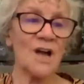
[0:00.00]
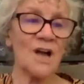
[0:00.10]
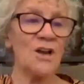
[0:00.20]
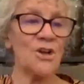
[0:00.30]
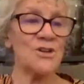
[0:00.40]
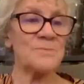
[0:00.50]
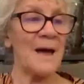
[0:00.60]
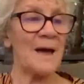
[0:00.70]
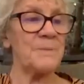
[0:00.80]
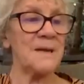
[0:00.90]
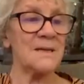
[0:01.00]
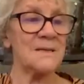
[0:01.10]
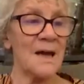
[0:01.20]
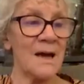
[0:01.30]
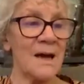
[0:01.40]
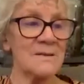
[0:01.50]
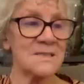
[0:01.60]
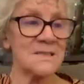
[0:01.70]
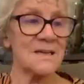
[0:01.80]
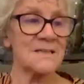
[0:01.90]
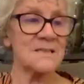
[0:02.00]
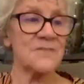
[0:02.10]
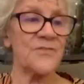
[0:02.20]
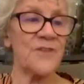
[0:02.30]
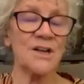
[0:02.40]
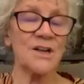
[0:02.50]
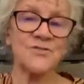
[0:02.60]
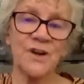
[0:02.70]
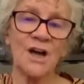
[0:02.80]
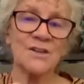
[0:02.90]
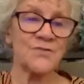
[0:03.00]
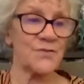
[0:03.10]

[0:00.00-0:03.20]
I learned about being downstairs, the fight, flight,